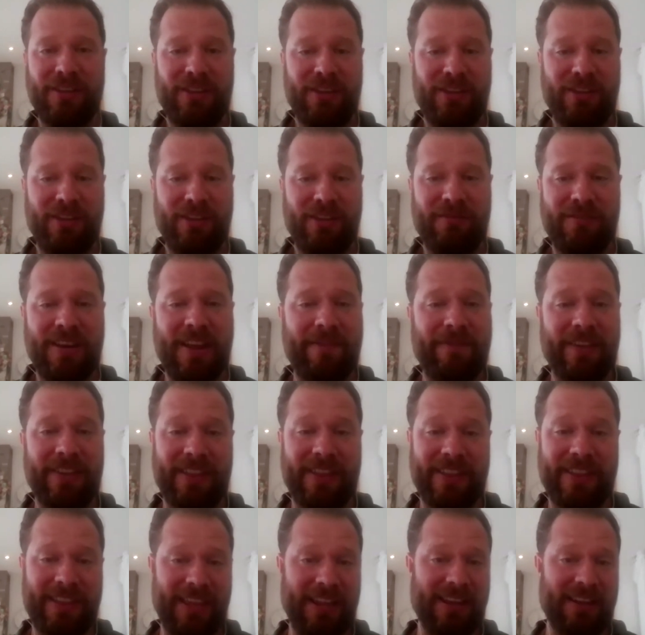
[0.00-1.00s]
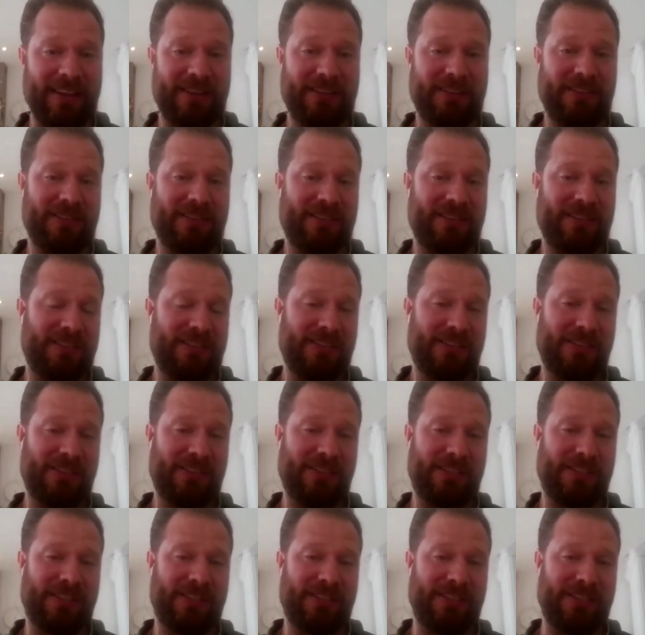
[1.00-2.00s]
you never think
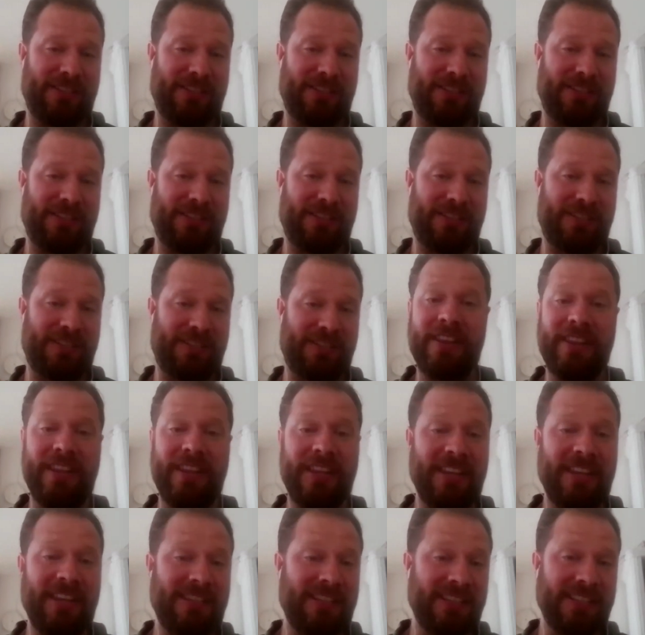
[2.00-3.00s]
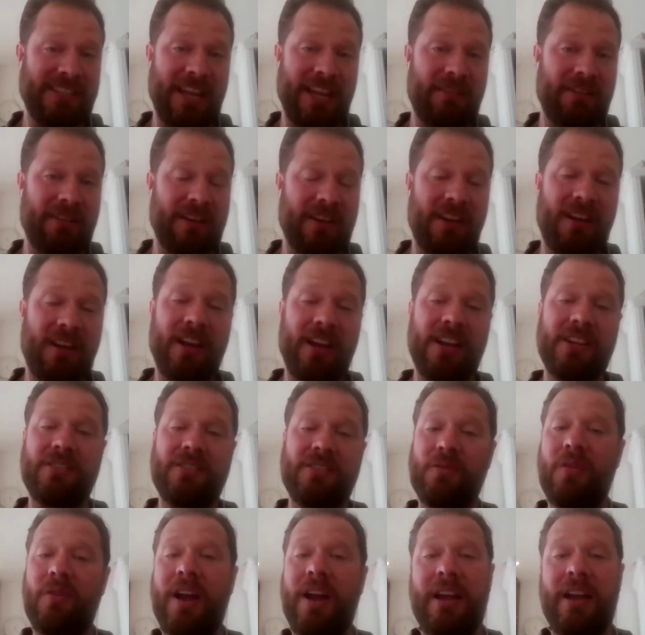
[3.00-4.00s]
to turn the heating down at night
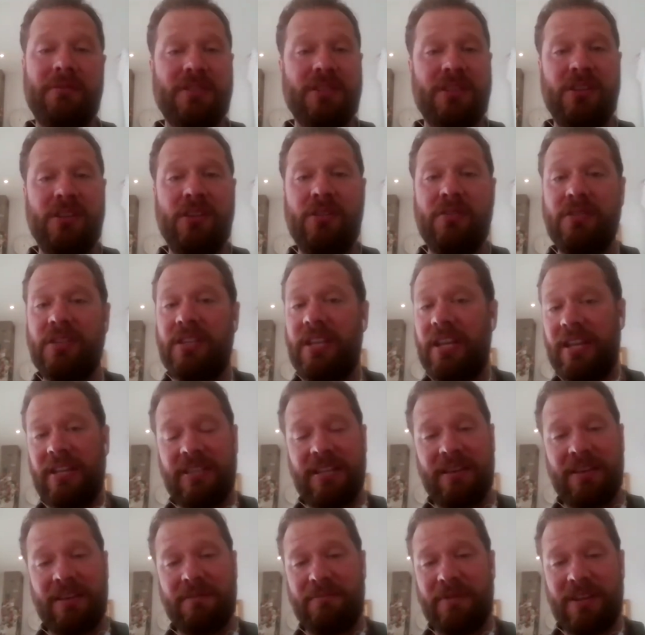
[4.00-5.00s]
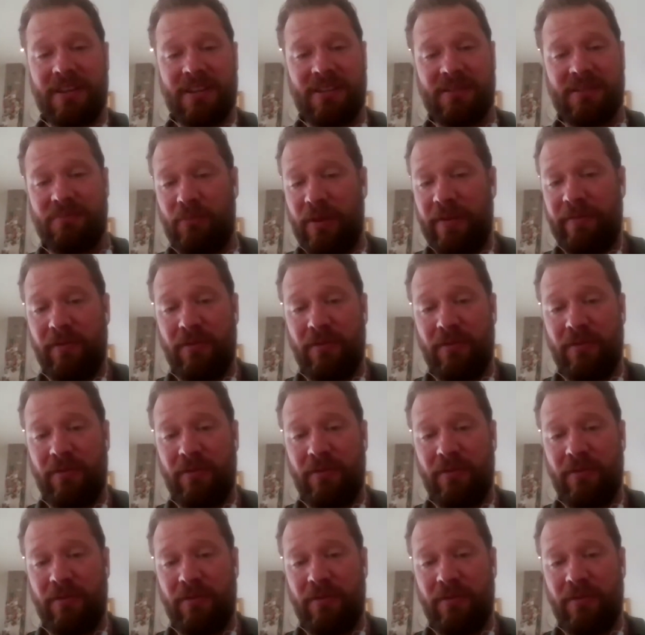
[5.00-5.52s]
or how to use heating, because we've